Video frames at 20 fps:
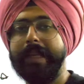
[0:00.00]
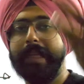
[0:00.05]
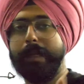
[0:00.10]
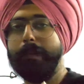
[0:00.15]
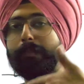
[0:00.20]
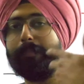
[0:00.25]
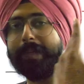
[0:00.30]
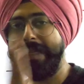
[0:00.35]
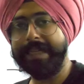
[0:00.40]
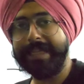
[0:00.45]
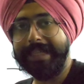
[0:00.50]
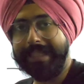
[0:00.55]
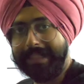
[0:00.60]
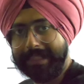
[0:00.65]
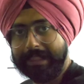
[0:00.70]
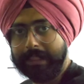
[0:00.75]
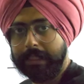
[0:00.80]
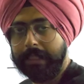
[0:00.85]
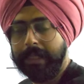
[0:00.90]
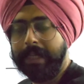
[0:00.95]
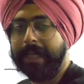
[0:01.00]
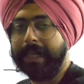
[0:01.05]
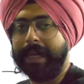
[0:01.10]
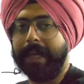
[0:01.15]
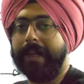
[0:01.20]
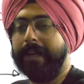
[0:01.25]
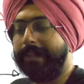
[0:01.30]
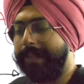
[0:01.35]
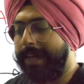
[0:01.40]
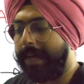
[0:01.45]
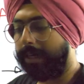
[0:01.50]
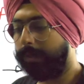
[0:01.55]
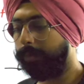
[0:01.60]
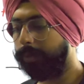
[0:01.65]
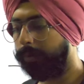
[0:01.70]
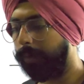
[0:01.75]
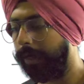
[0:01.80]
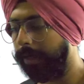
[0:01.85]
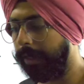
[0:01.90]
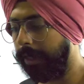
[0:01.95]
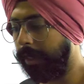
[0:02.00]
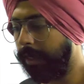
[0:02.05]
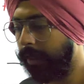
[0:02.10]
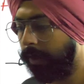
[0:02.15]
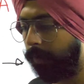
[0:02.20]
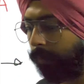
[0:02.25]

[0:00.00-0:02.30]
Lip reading: B's can react with 1A?